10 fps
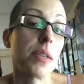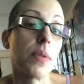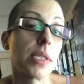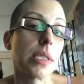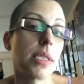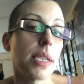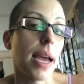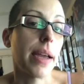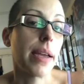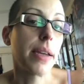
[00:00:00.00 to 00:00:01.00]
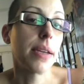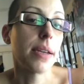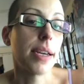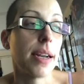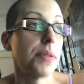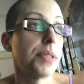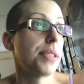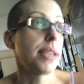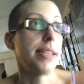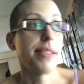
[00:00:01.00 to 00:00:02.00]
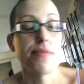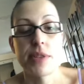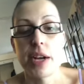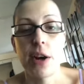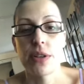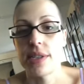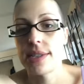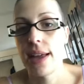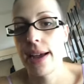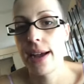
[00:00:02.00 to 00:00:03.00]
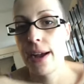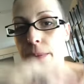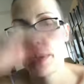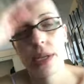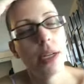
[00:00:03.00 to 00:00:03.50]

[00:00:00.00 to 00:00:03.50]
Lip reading: I wasn't sick. And I hardly slept.